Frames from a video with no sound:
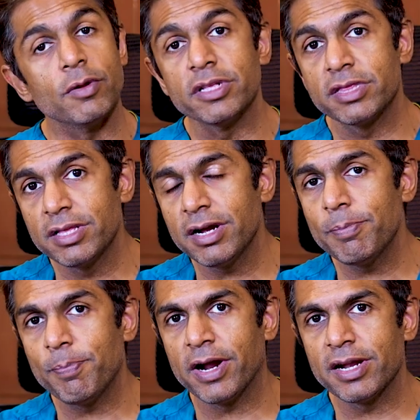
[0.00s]
Now the
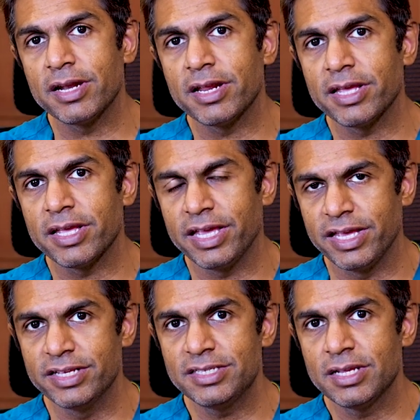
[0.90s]
third part
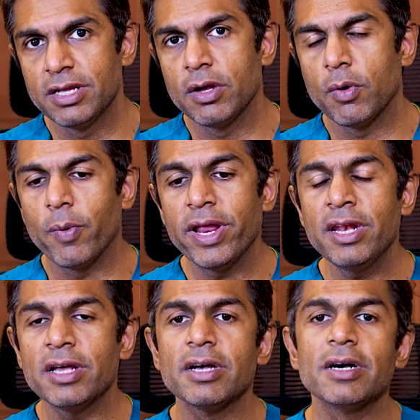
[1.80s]
is
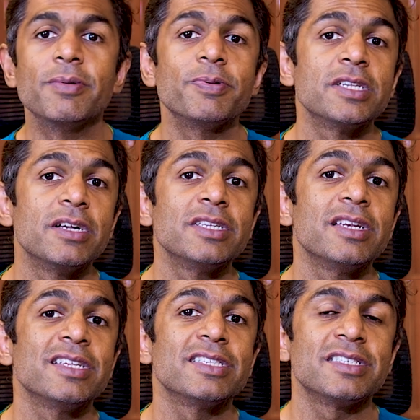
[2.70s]
when a
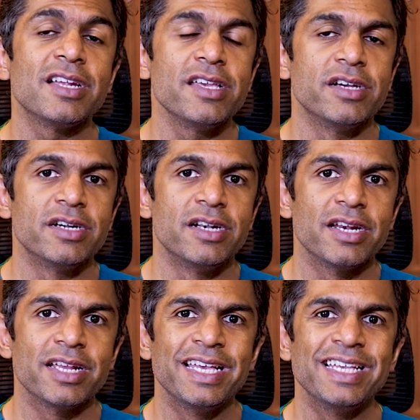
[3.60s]
surgeon is tired,
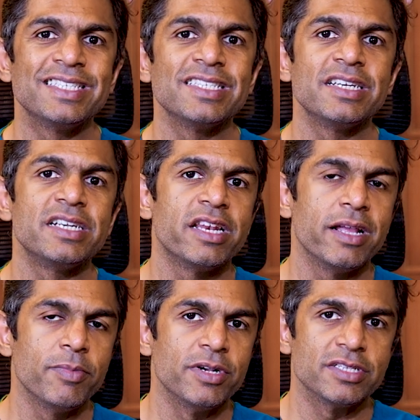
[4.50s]
his
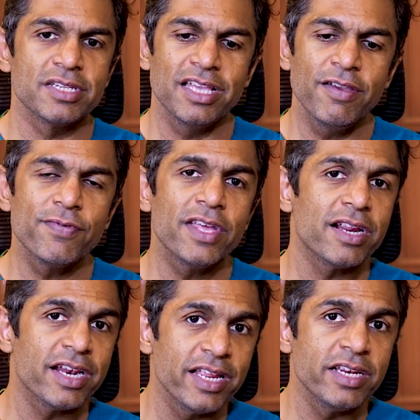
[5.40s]
tremors, if there
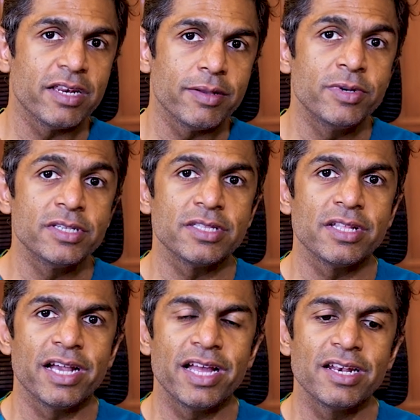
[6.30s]
are any tremors in
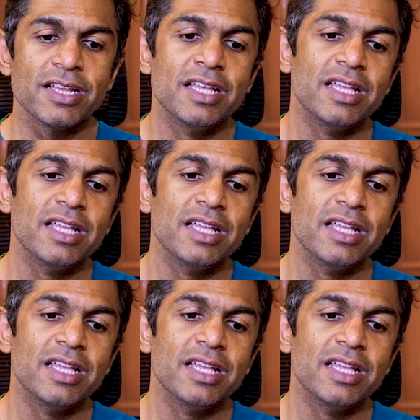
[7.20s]
the hand,